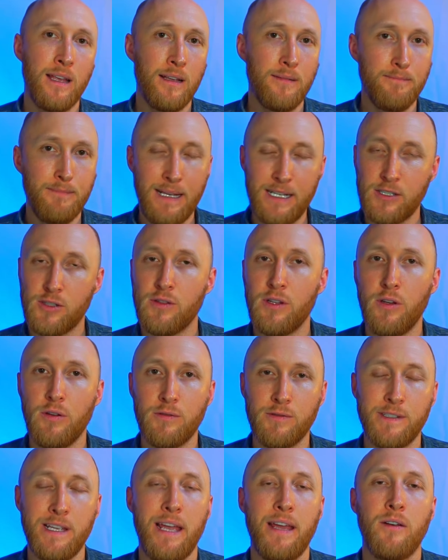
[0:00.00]
Make sure that you
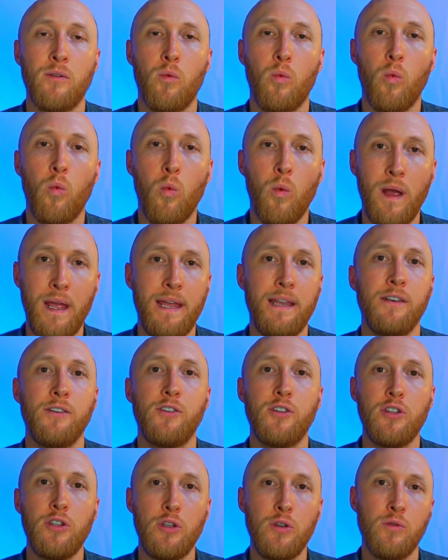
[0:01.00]
understand when
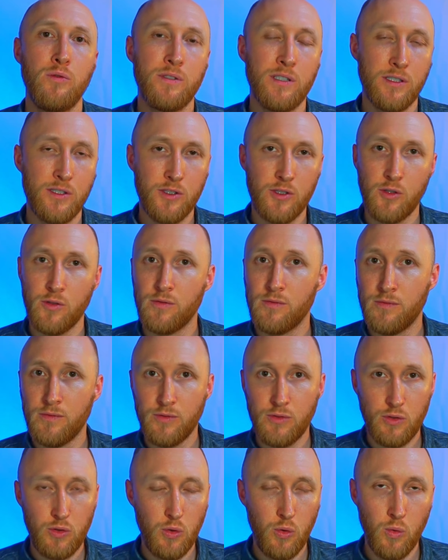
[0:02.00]
to use a certain
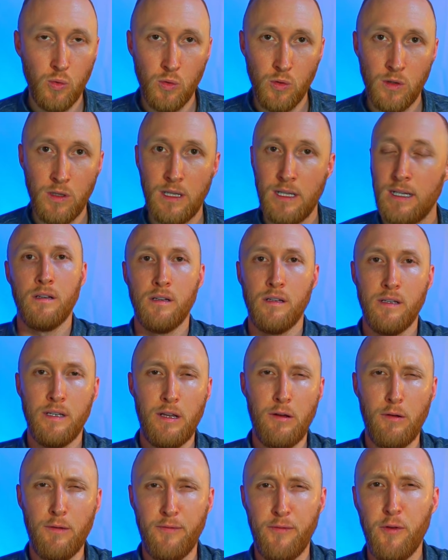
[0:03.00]
tool.
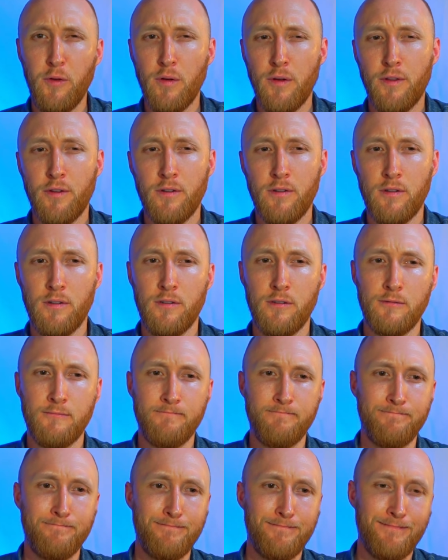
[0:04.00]
Now, a few other
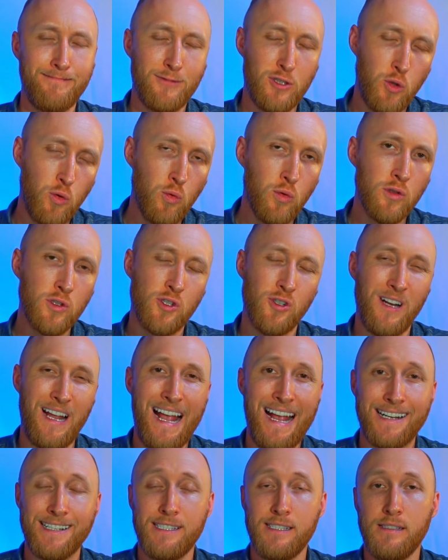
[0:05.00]
tools or
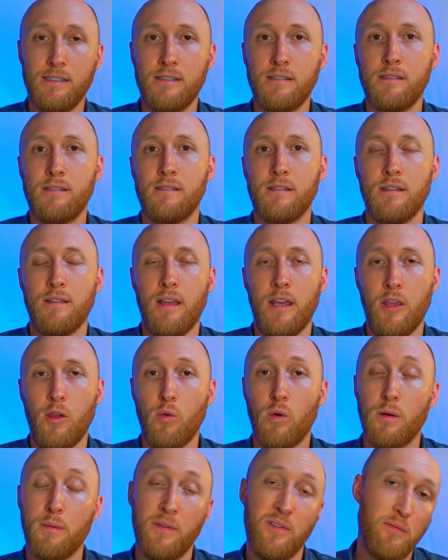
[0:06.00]
actions that you
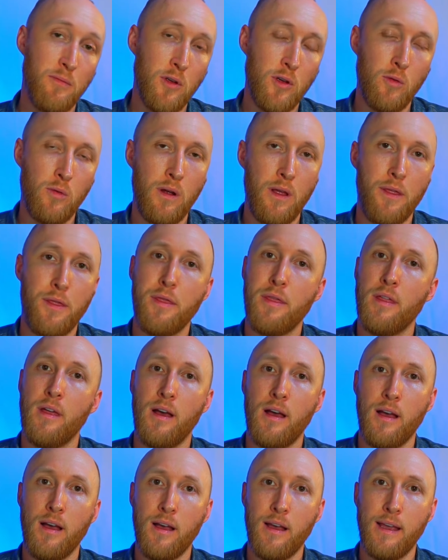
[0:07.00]
want to be familiar with
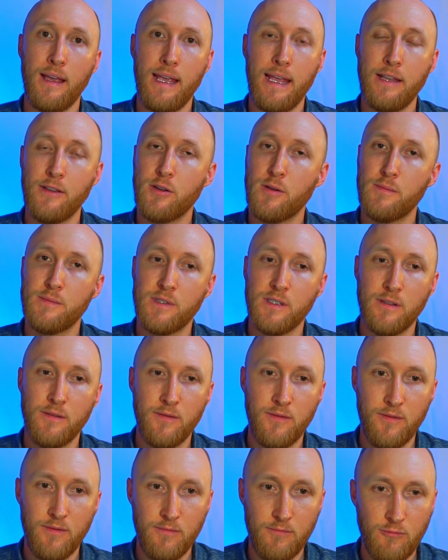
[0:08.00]
in terms
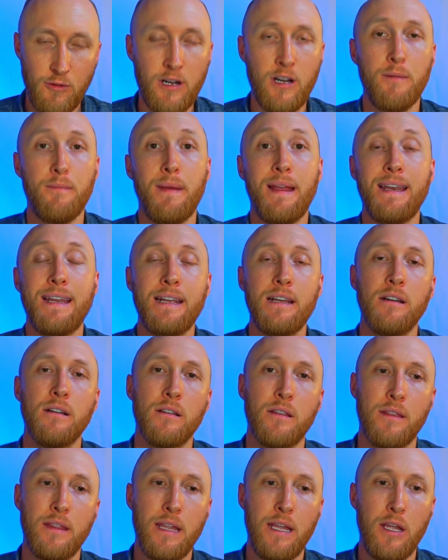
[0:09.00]
of recommending
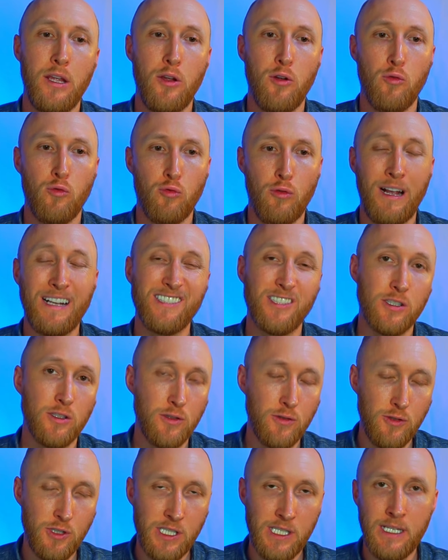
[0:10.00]
the right
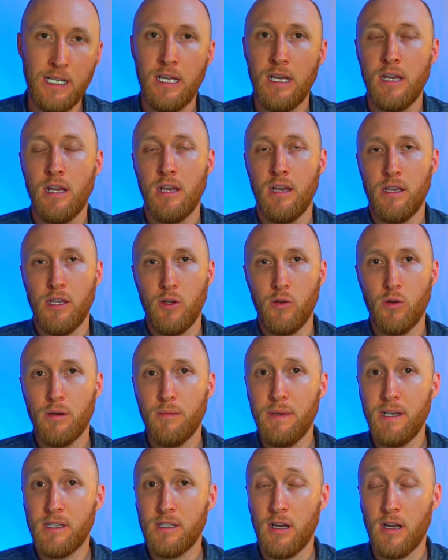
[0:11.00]
solution. You want to
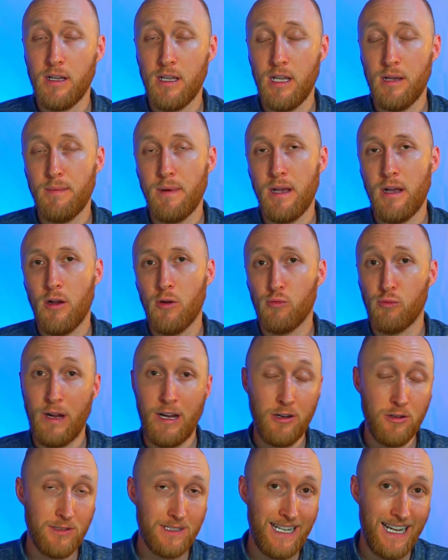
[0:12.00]
be talking about
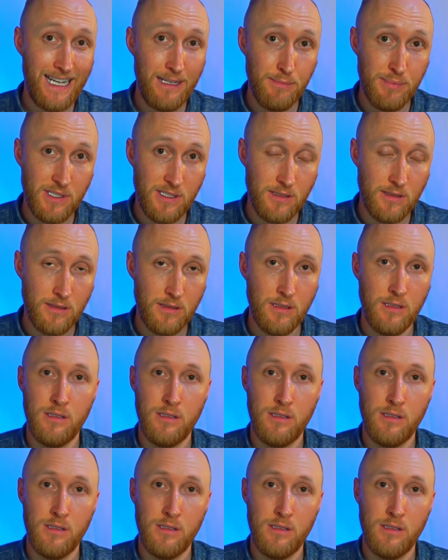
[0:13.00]
record types,